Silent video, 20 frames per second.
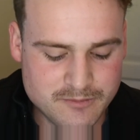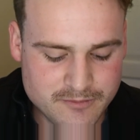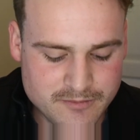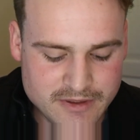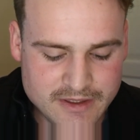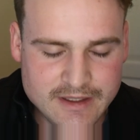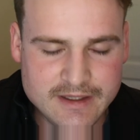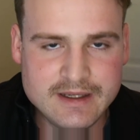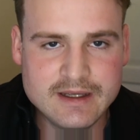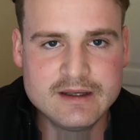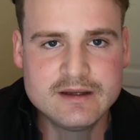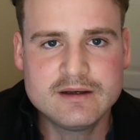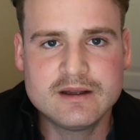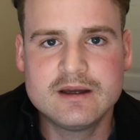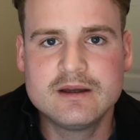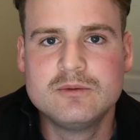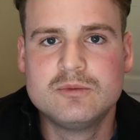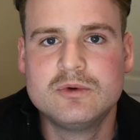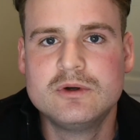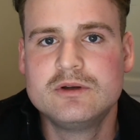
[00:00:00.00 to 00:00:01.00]
But again,
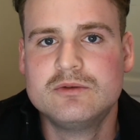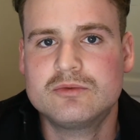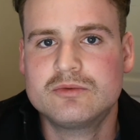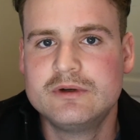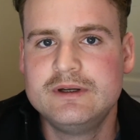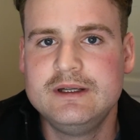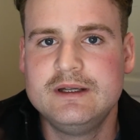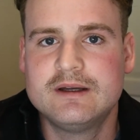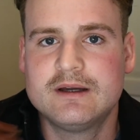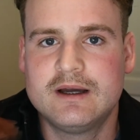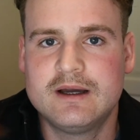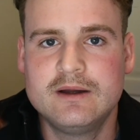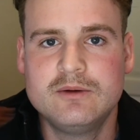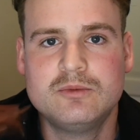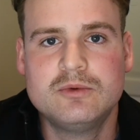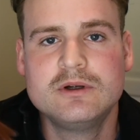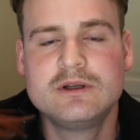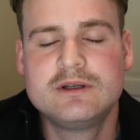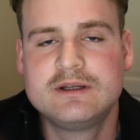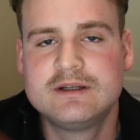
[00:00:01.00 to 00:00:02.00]
I
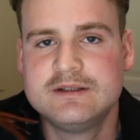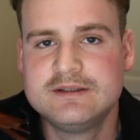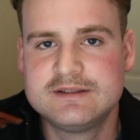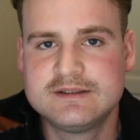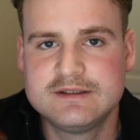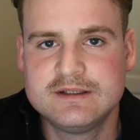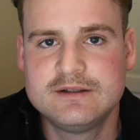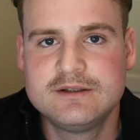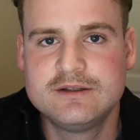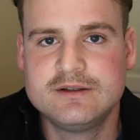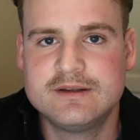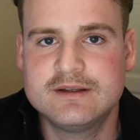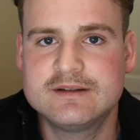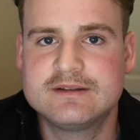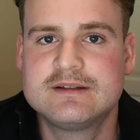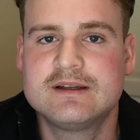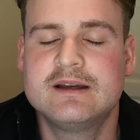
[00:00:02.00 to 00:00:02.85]
would consider this,